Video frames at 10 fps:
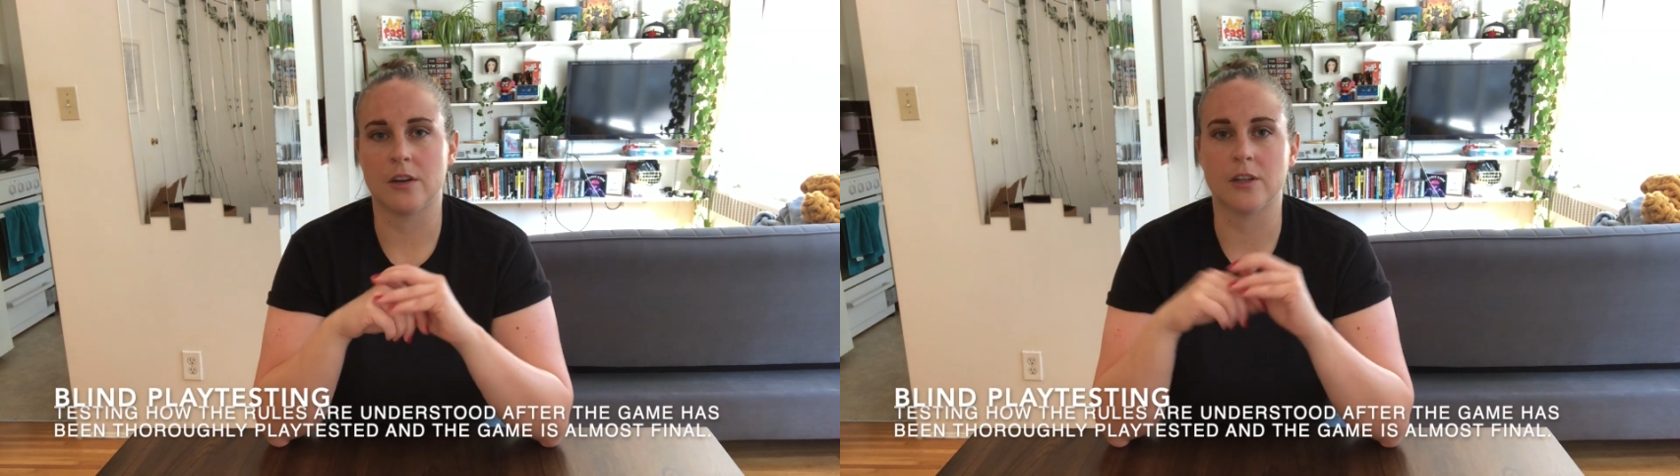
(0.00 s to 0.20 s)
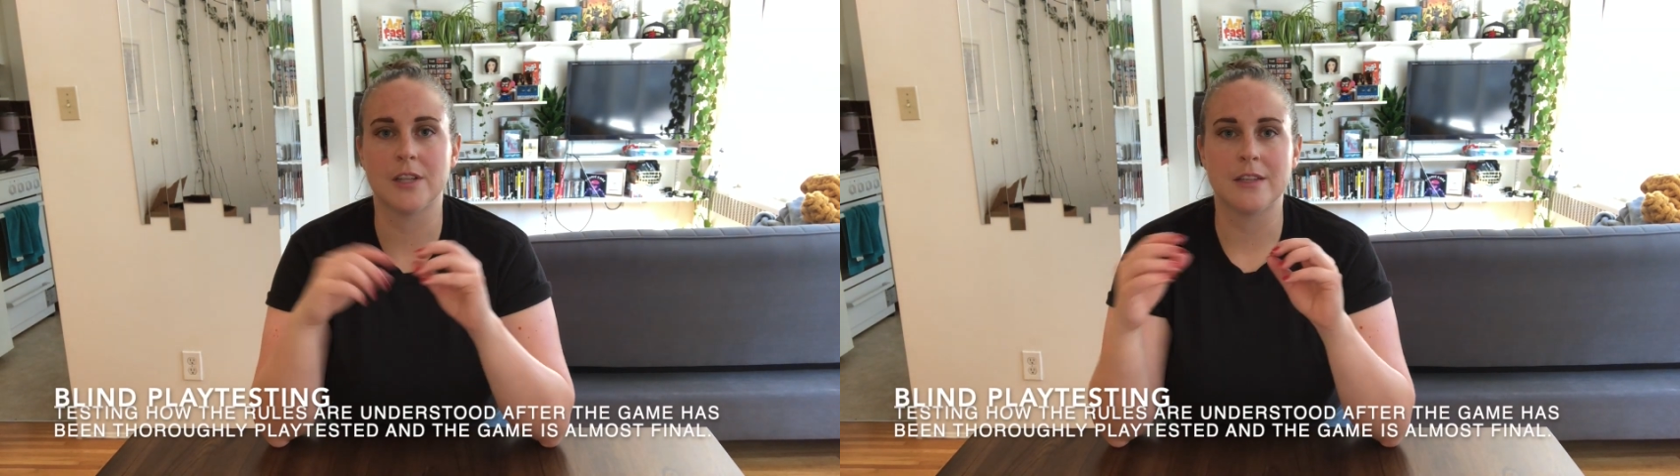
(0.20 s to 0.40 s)

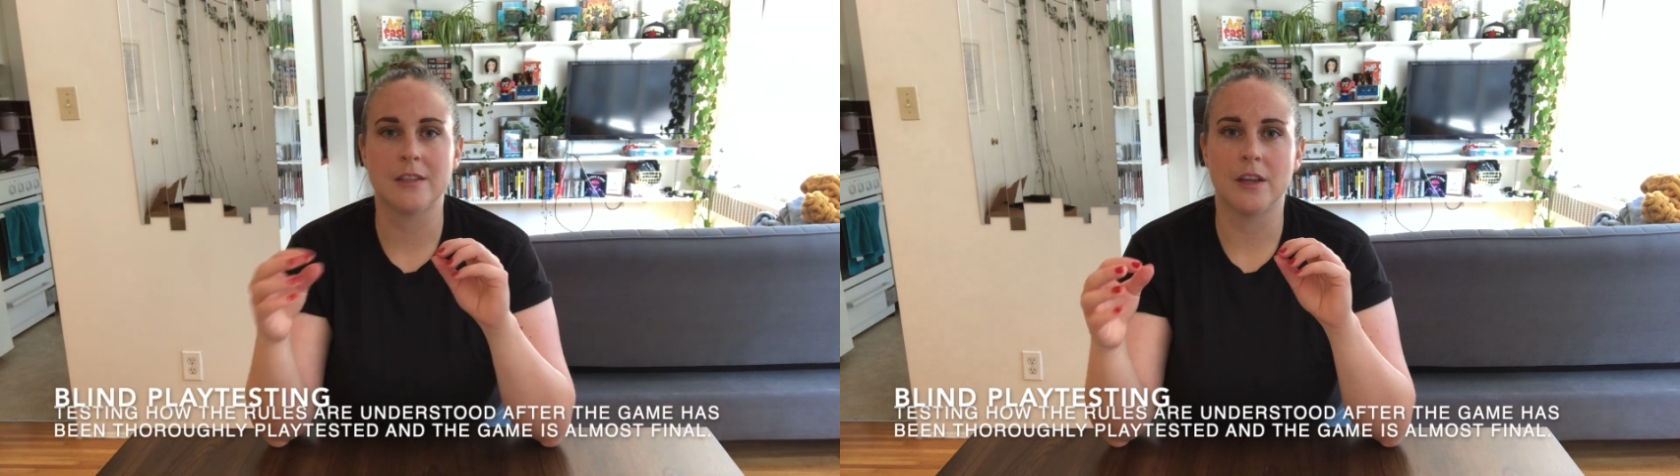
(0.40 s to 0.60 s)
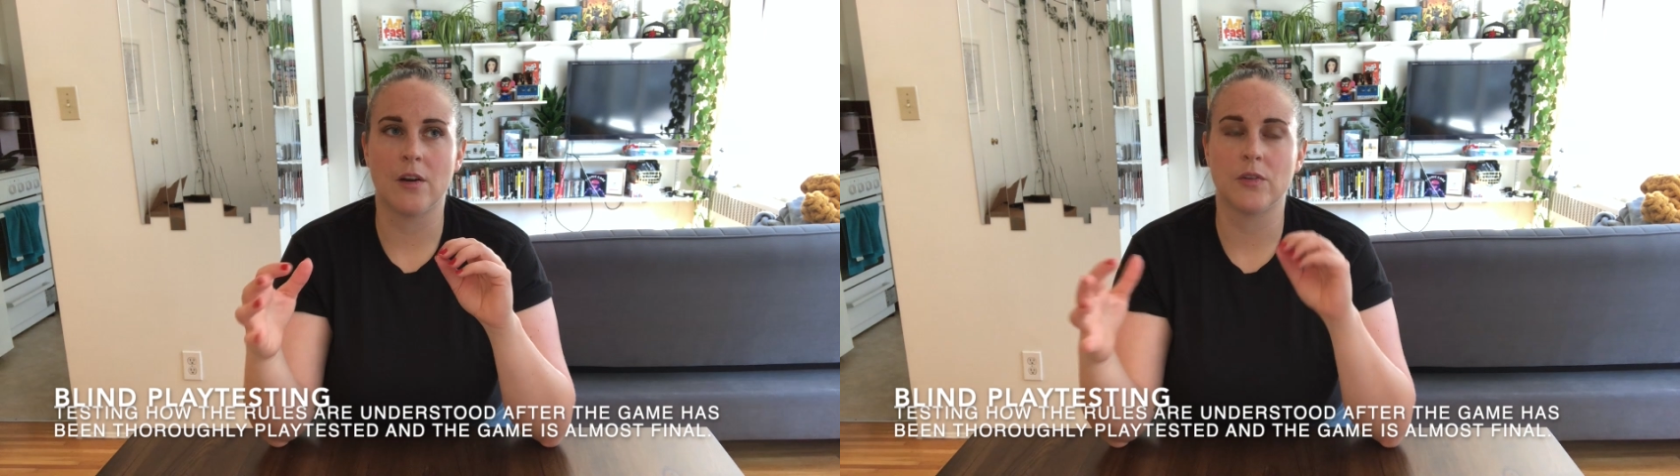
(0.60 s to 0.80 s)
are
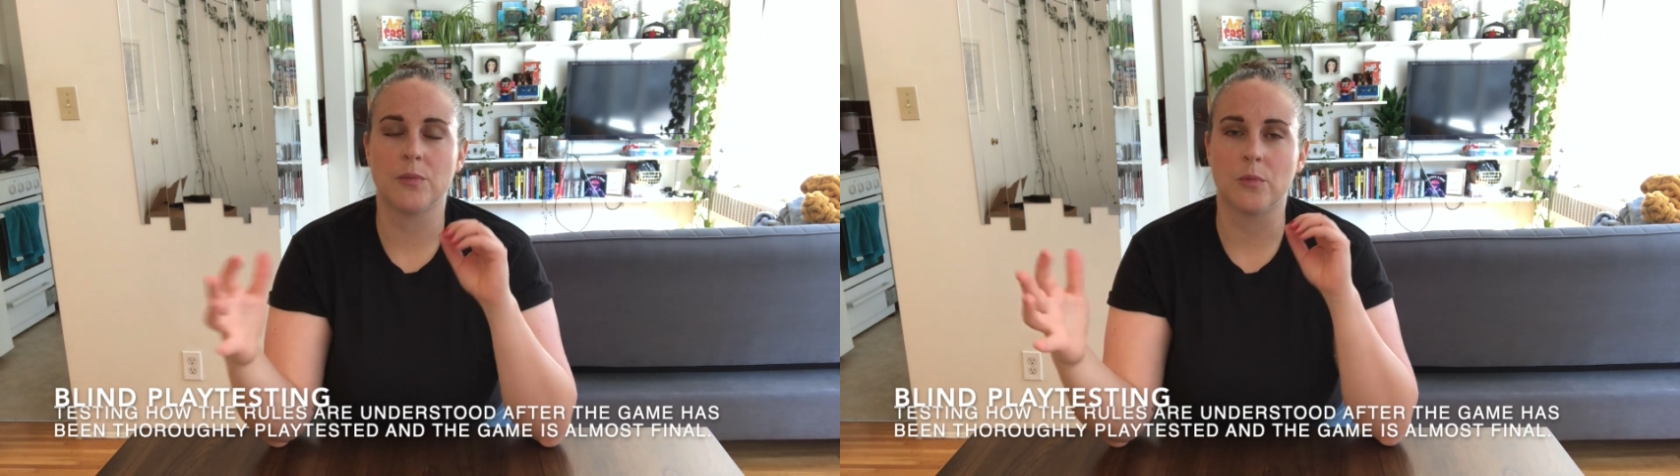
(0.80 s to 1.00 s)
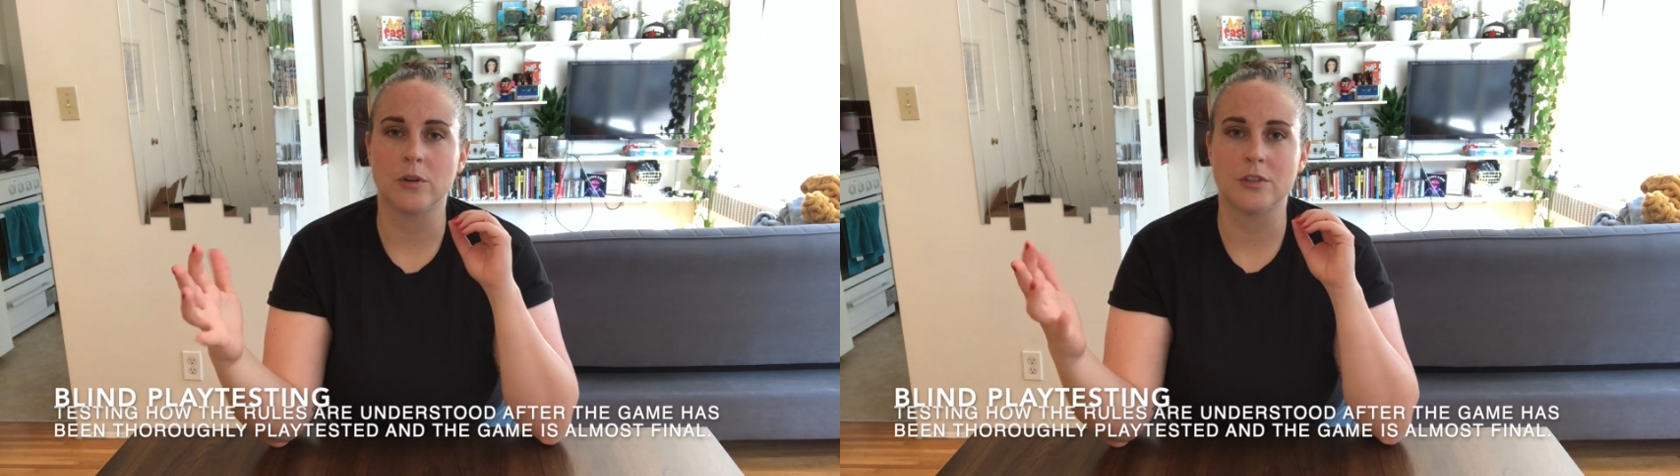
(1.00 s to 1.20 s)
testing out
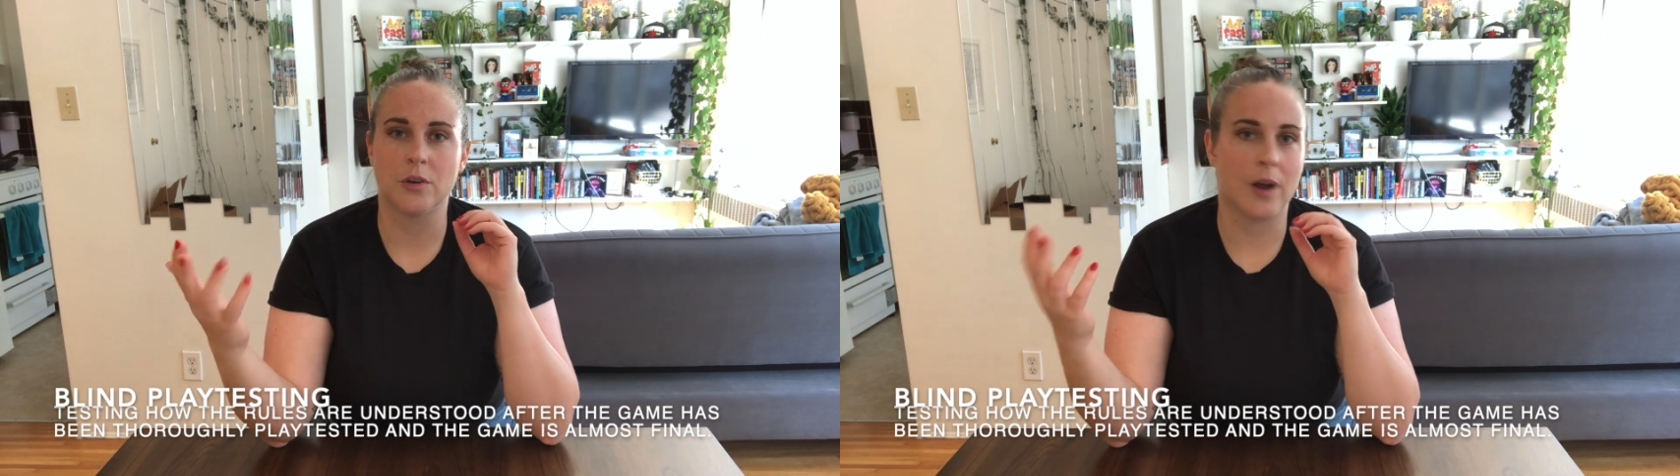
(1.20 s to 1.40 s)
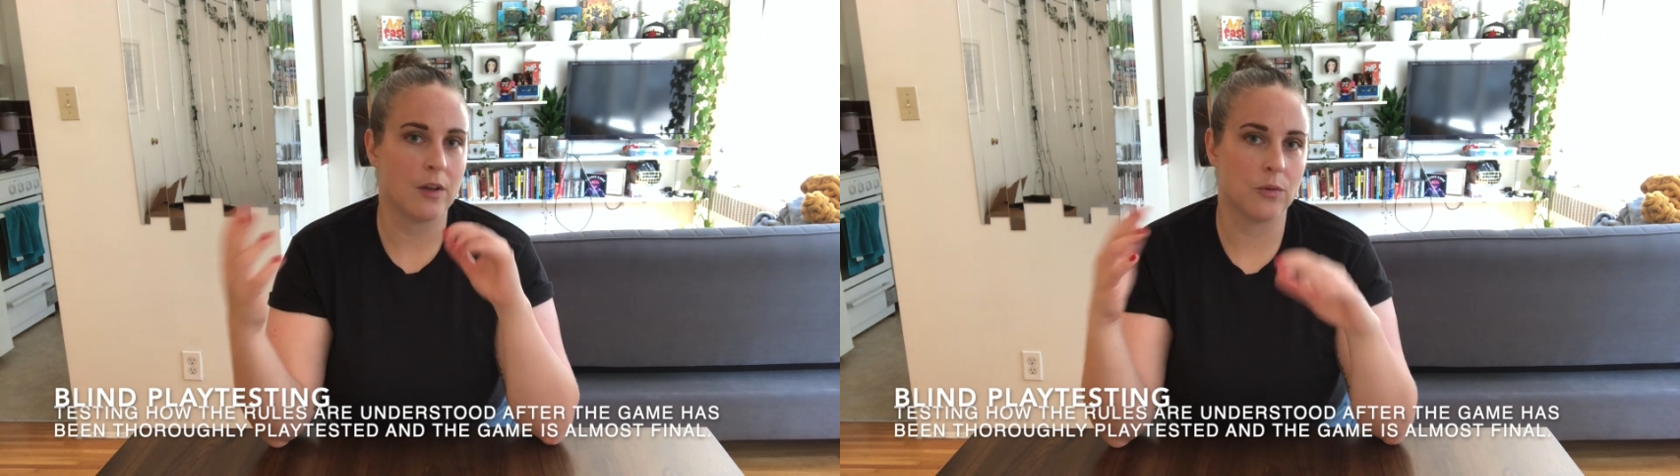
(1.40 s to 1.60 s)
more so
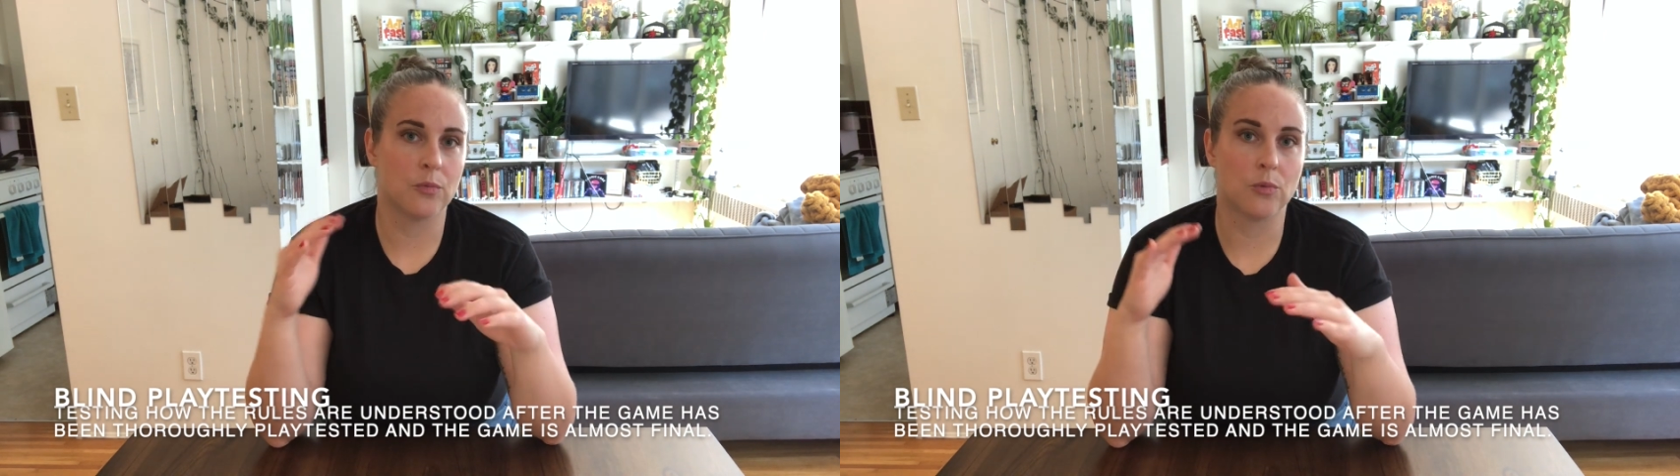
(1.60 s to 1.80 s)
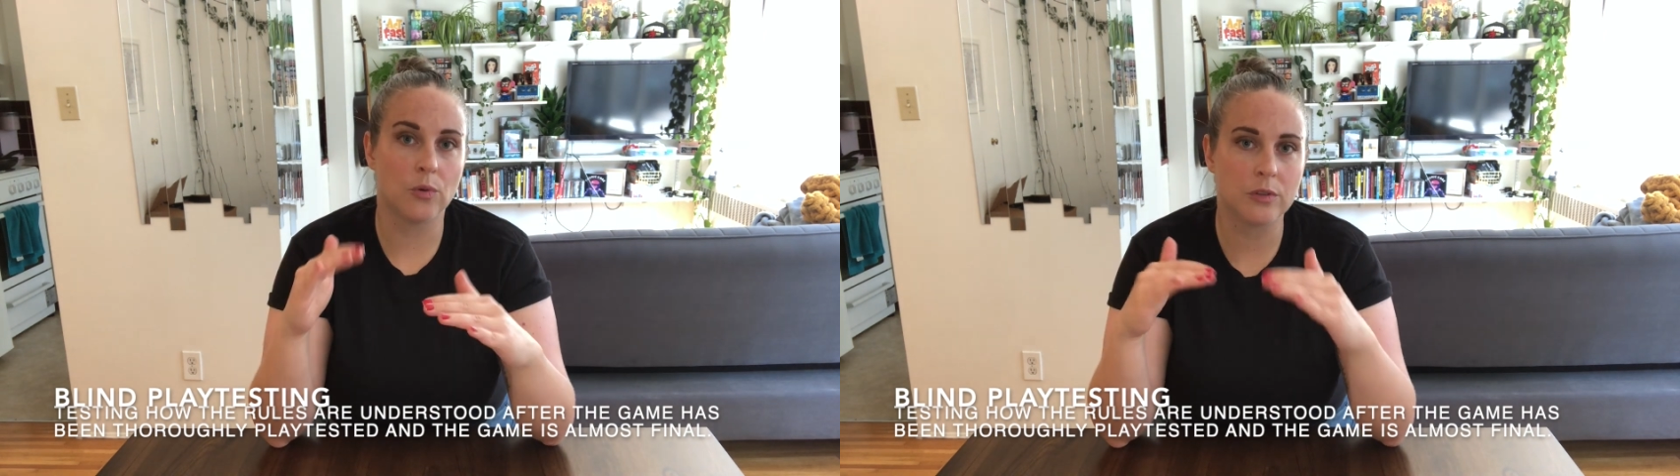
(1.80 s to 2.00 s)
how the
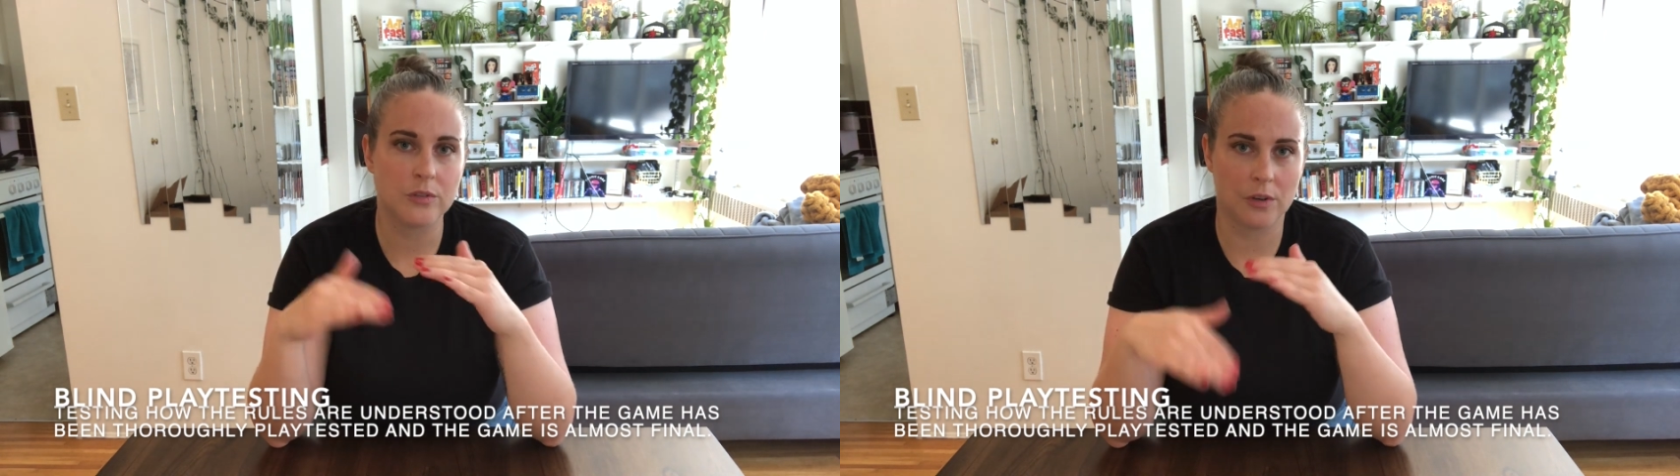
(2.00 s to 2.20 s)
rules